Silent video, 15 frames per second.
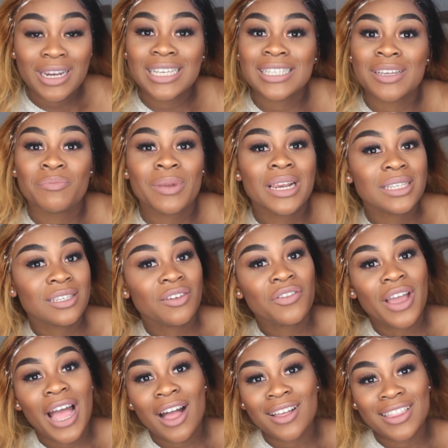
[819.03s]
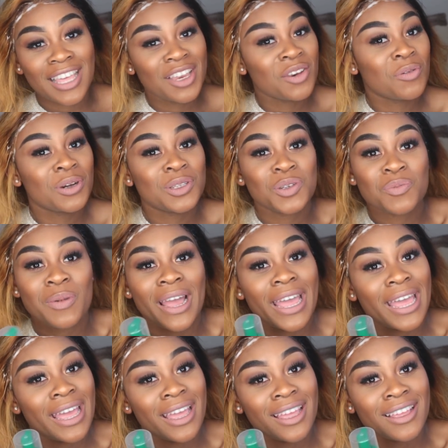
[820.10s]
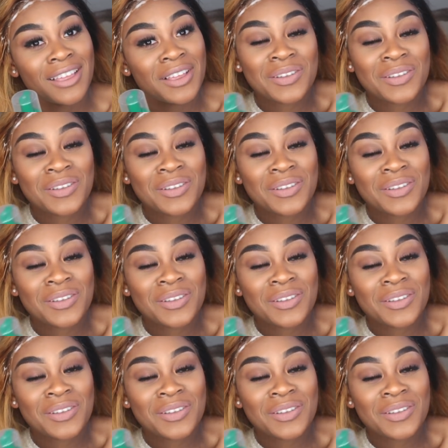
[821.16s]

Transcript: Listen, Melissa, if you're out there and you want to do my hair,